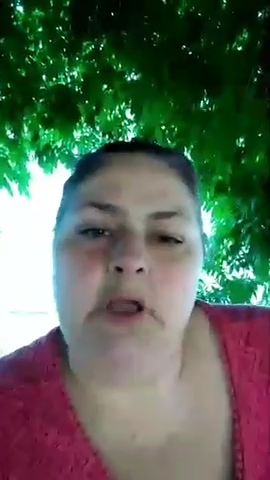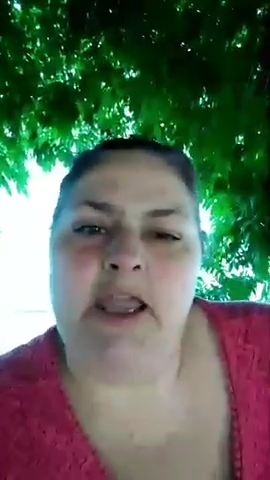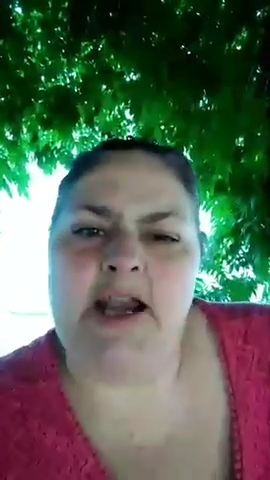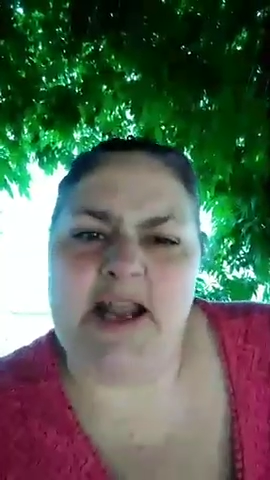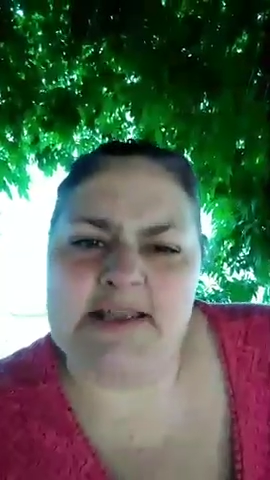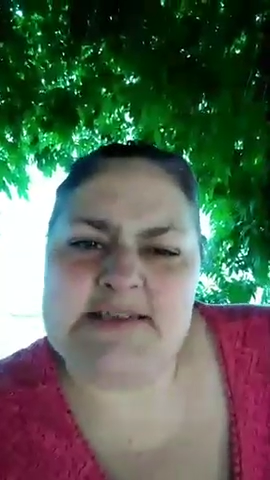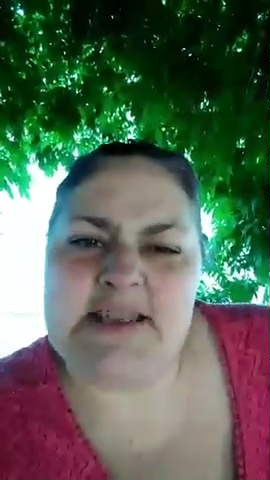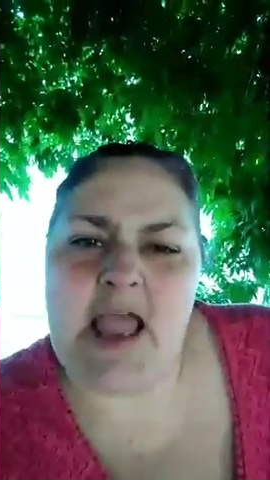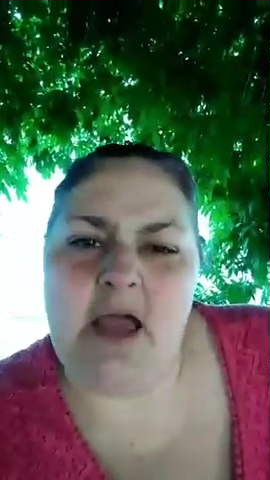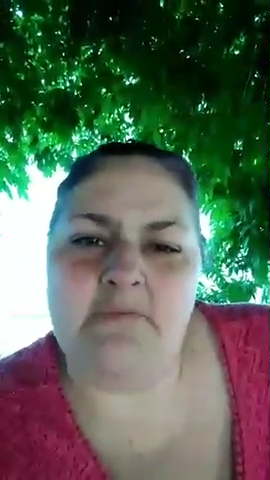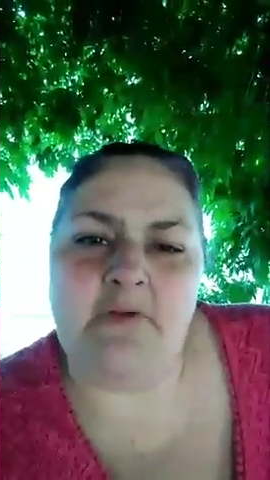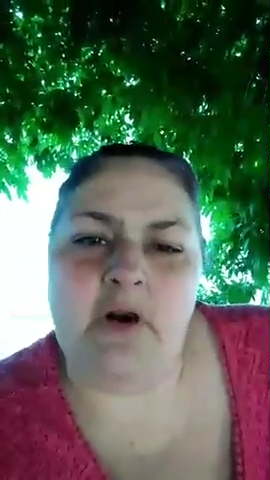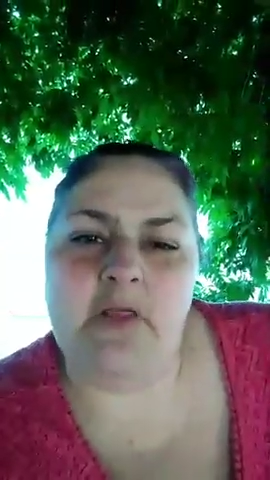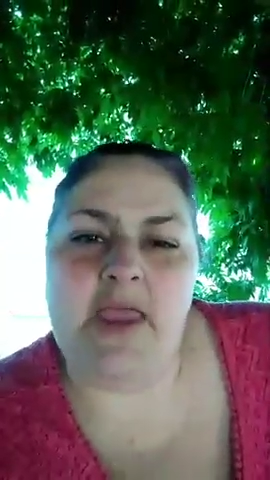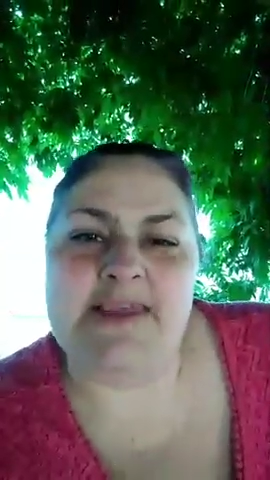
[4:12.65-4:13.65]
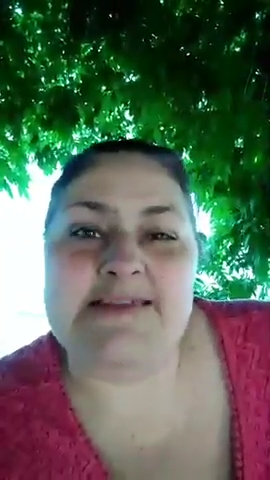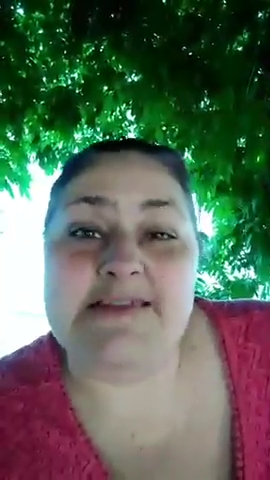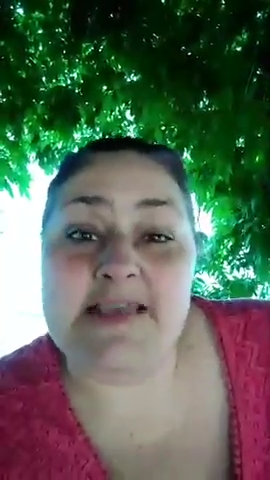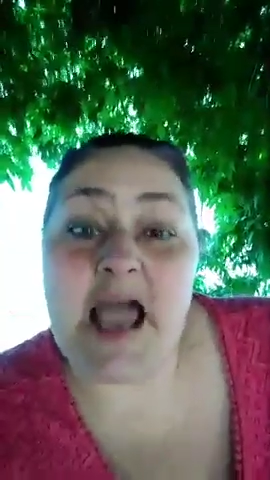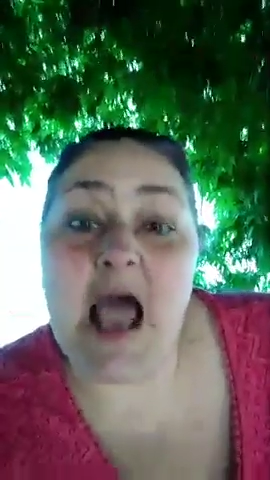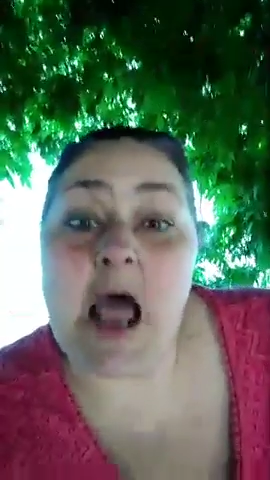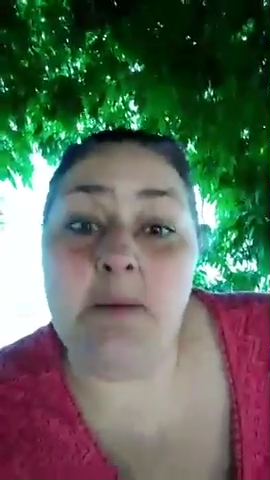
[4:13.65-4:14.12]
and I see how far that's
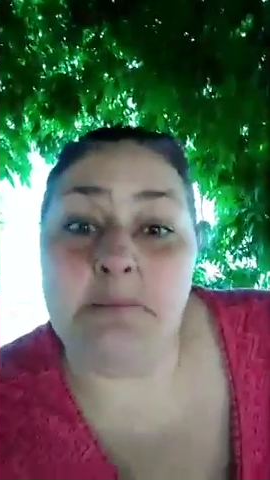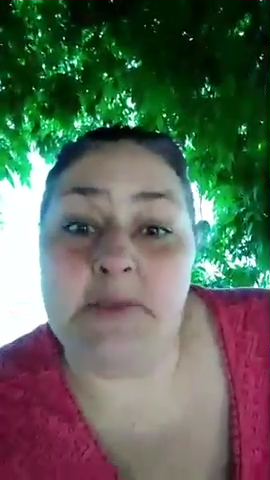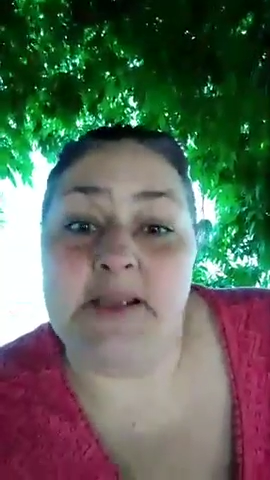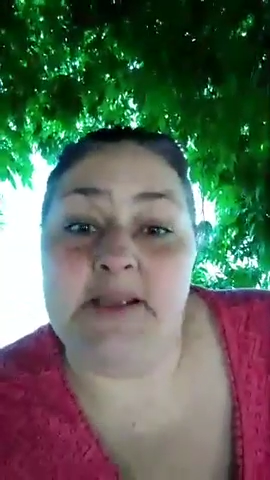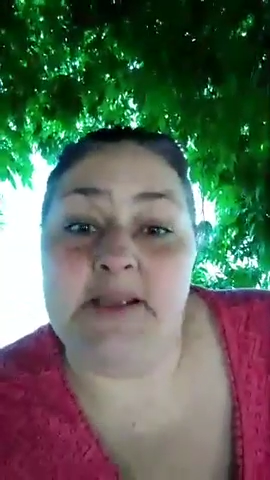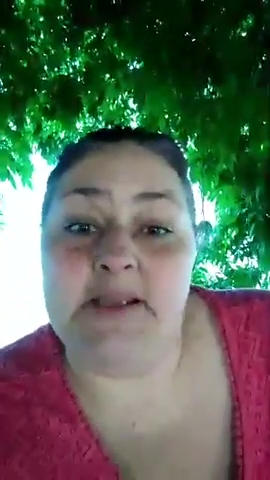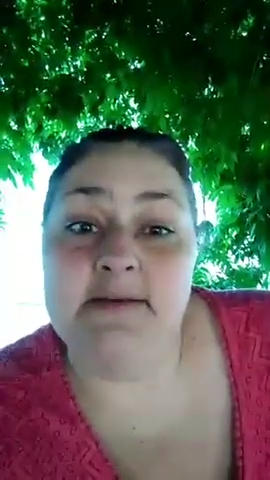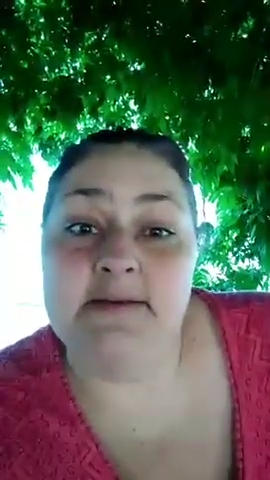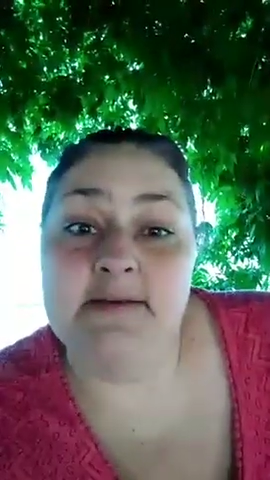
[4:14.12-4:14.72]
gotten me.